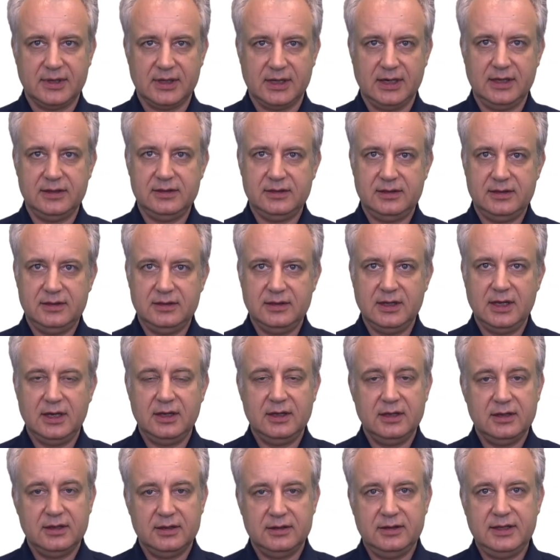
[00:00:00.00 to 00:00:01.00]
And
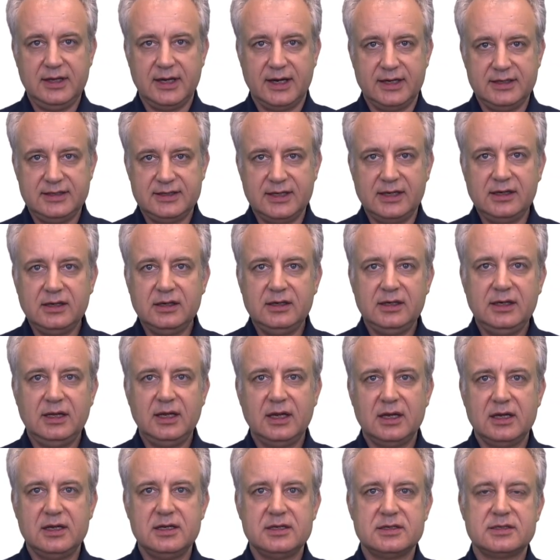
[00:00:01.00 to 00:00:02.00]
the identity
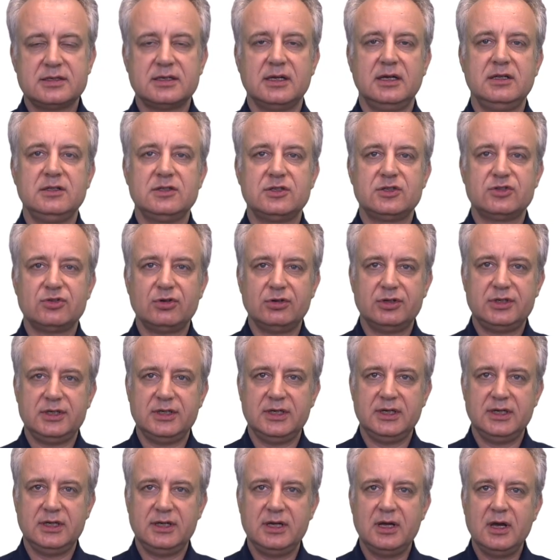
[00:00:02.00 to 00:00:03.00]
is
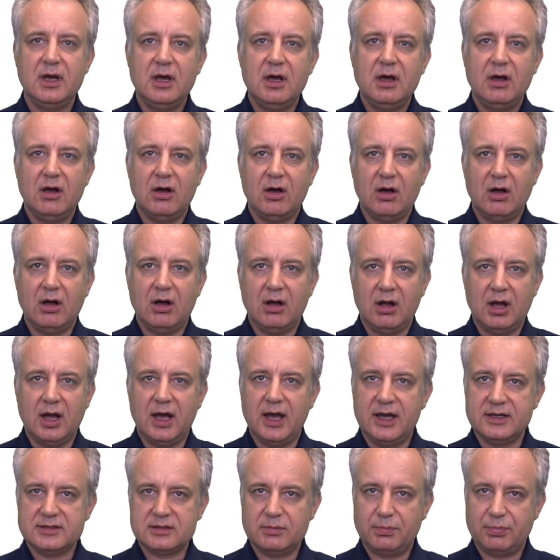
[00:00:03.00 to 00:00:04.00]
inserted
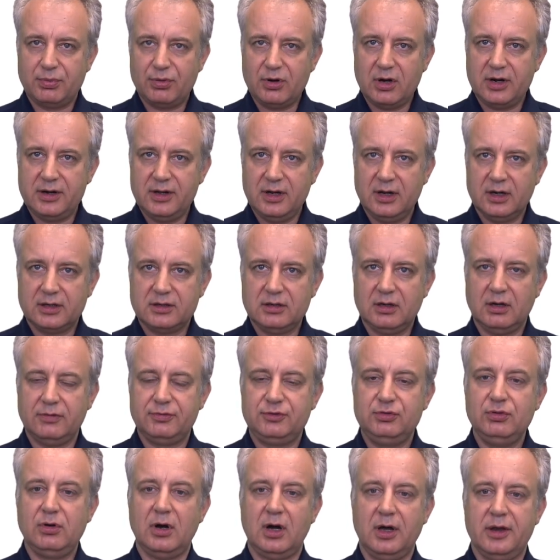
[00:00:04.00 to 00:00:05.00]
as a product
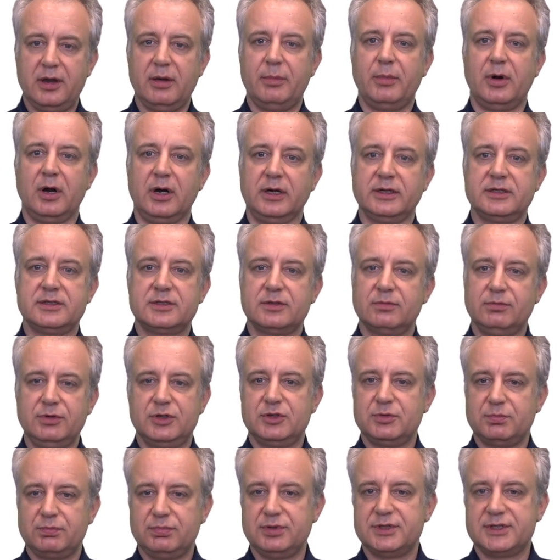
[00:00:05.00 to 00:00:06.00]
of 2 Hadamards,
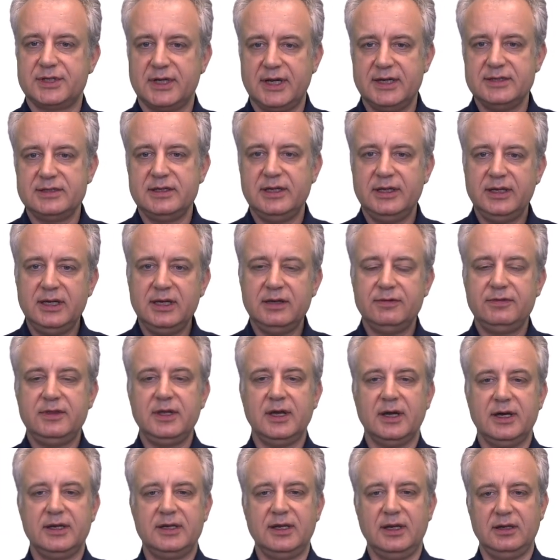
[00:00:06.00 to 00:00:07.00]
which precisely give
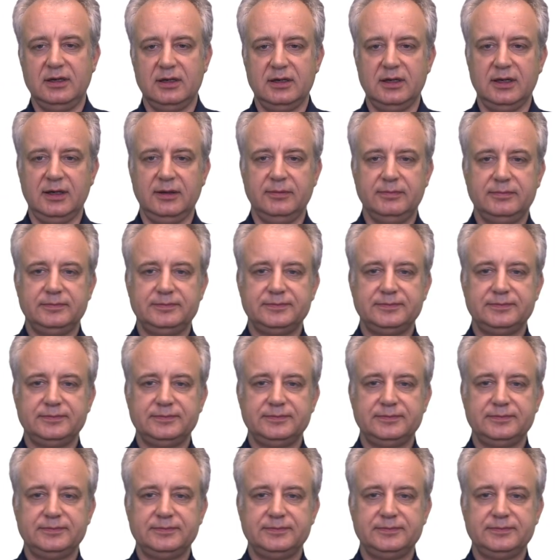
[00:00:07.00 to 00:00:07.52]
the identity.